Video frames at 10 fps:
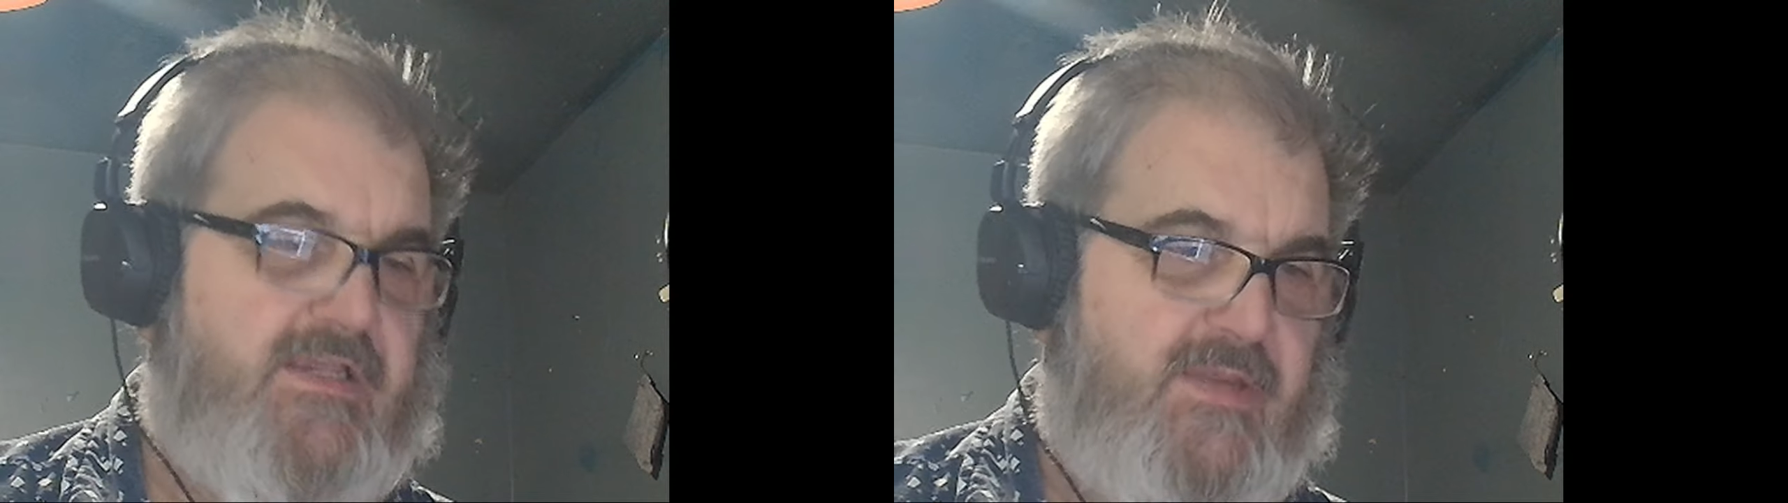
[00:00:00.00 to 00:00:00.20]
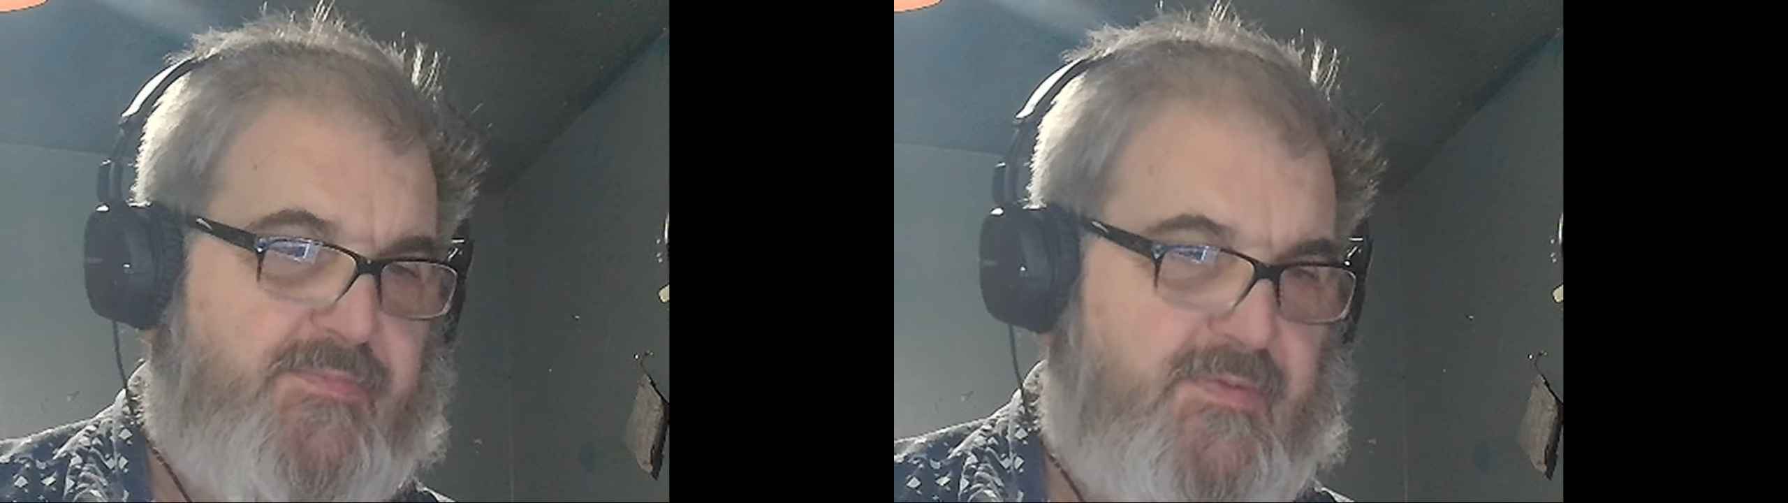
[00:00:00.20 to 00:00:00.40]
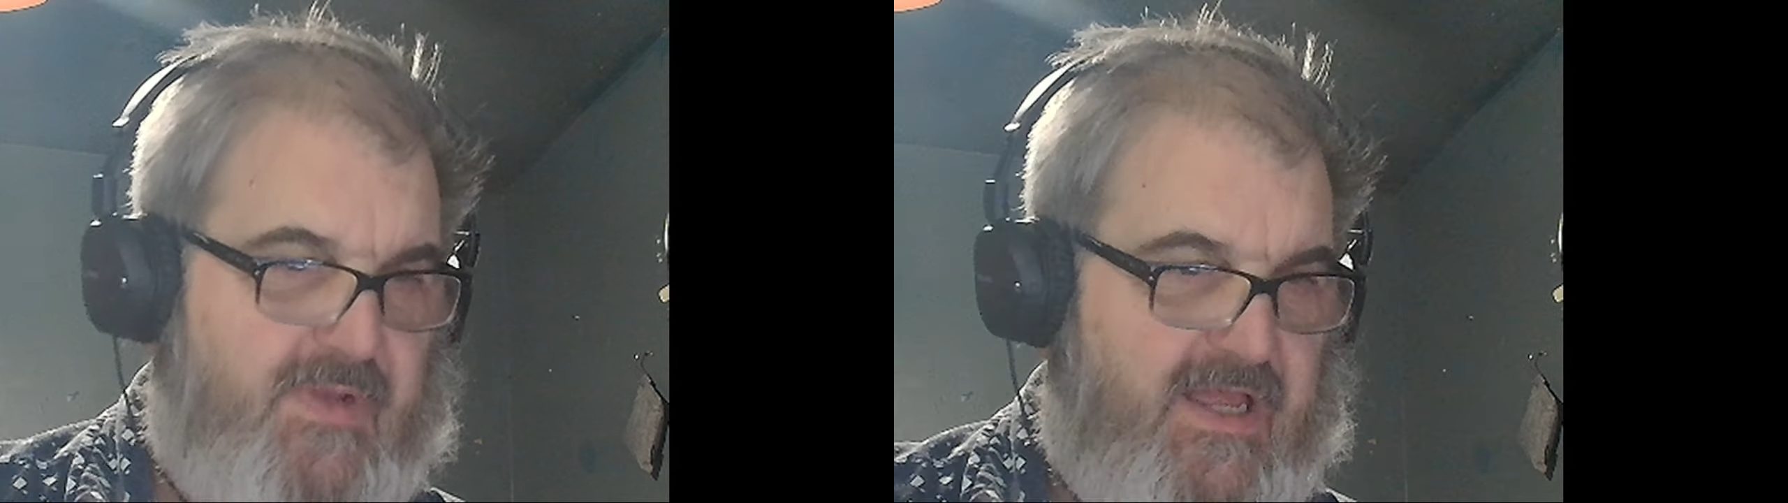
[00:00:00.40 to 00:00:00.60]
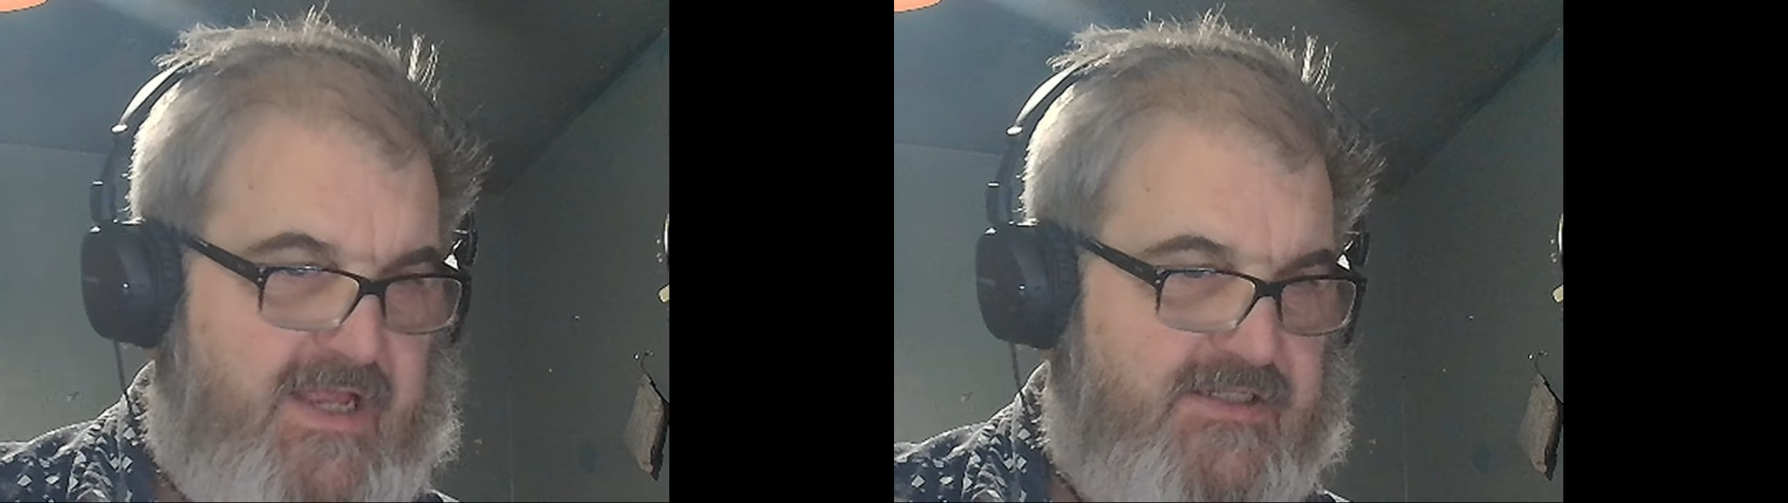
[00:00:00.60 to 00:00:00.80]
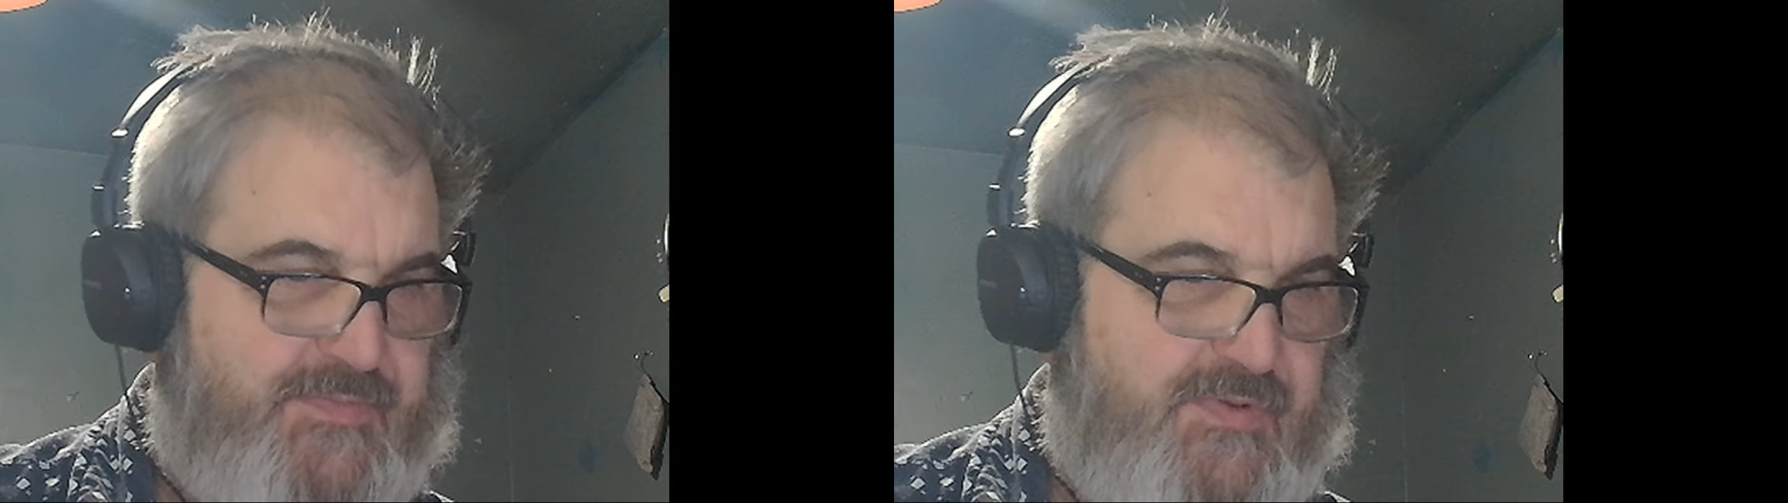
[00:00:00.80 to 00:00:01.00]
Keep your
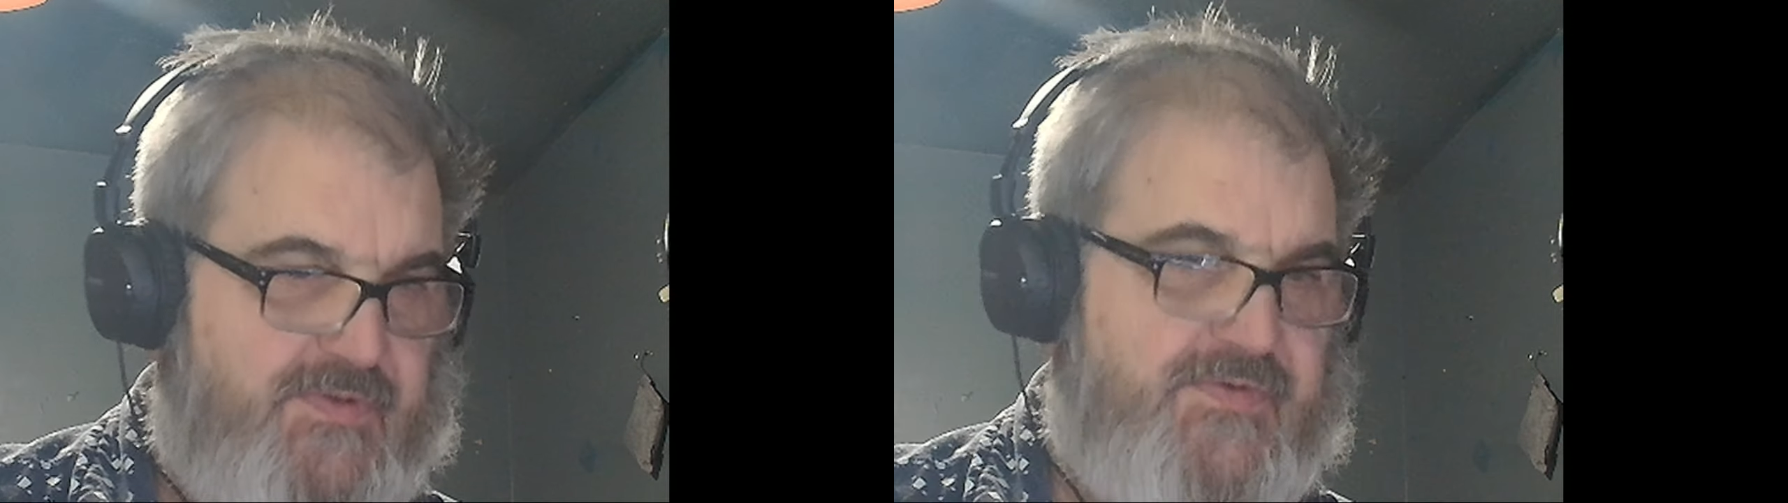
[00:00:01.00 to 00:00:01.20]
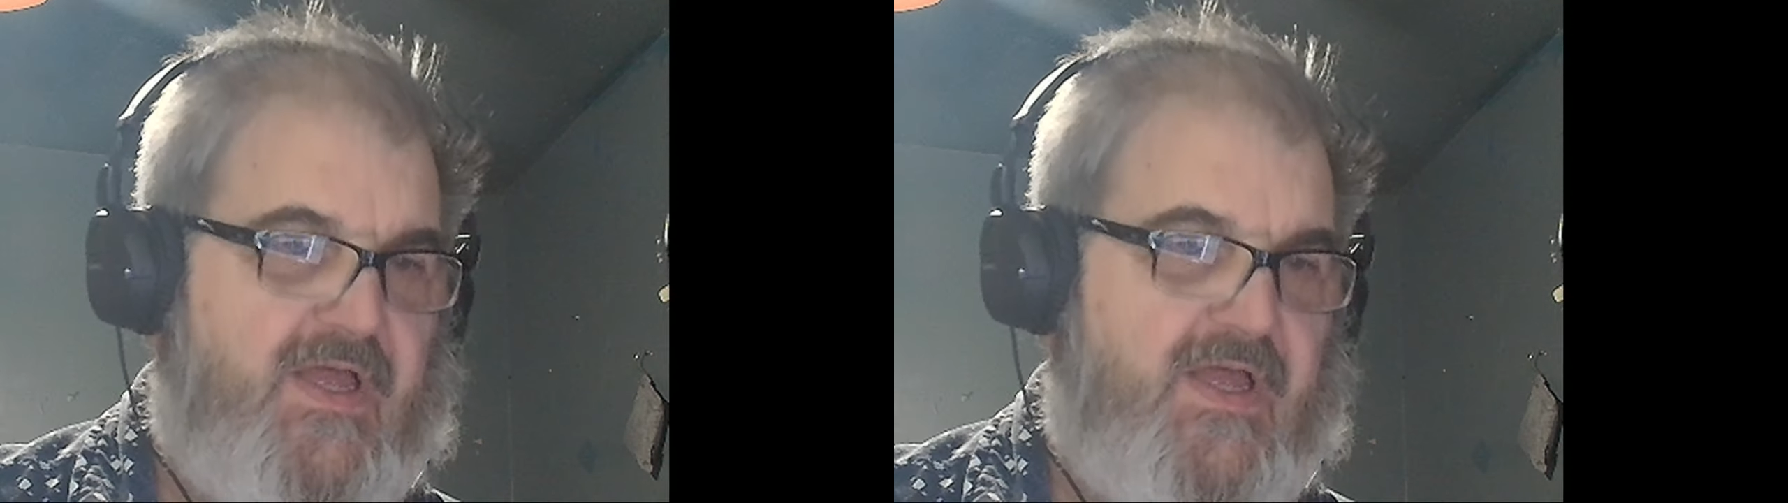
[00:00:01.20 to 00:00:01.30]
blinds pulled